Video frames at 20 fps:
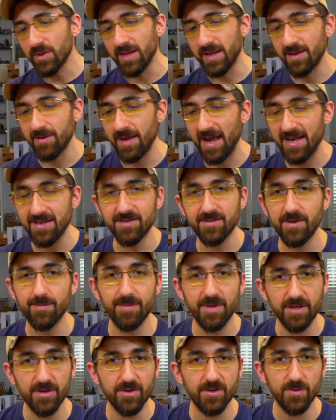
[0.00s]
it has something
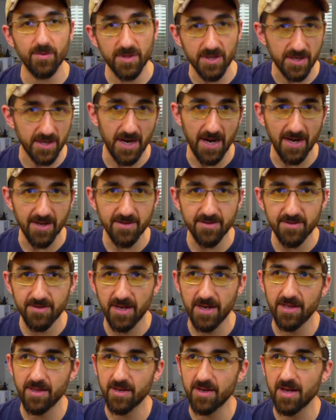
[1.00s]
to do with the gods,
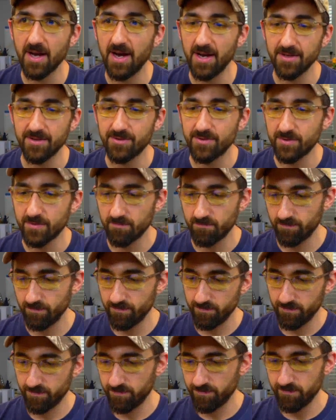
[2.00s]
and the gods
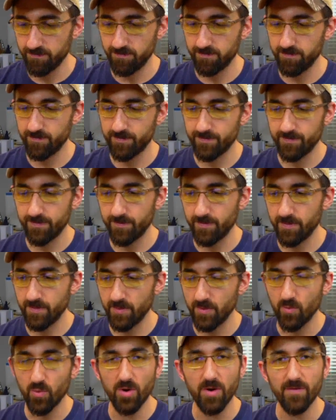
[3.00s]

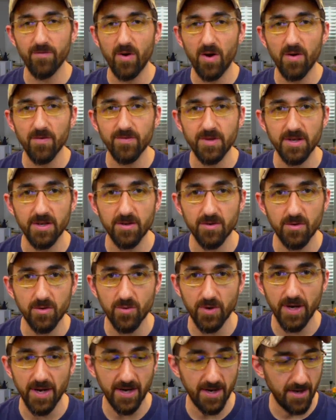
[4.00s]
were involved in
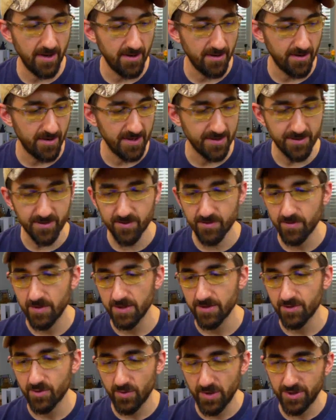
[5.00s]
creating this this
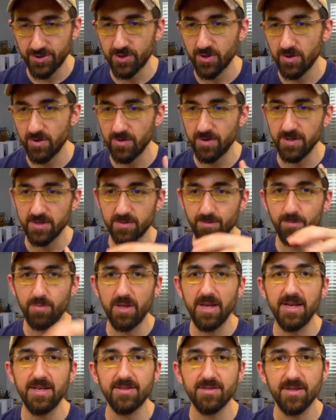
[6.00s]
creature, this
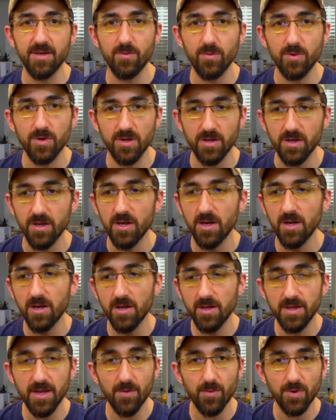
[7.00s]
place that would
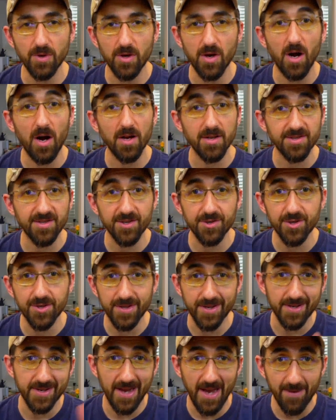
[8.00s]
that would cause such a thing
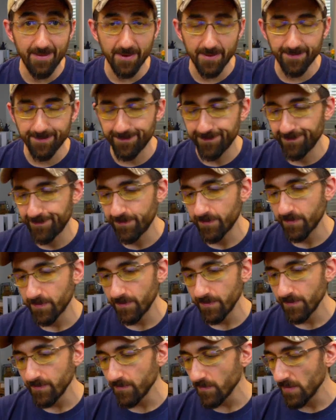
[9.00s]
to happen.
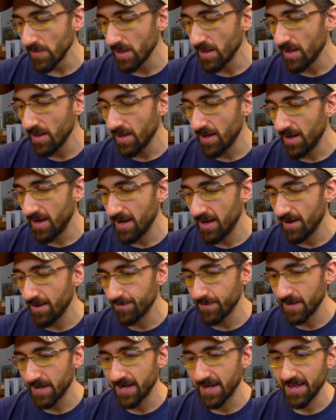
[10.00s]
Um, and
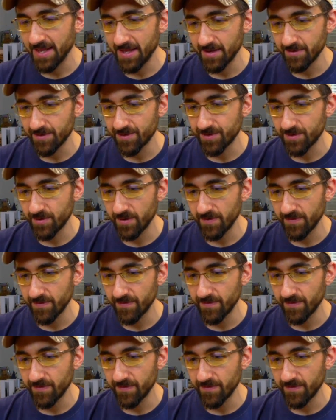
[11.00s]
again, that's sort of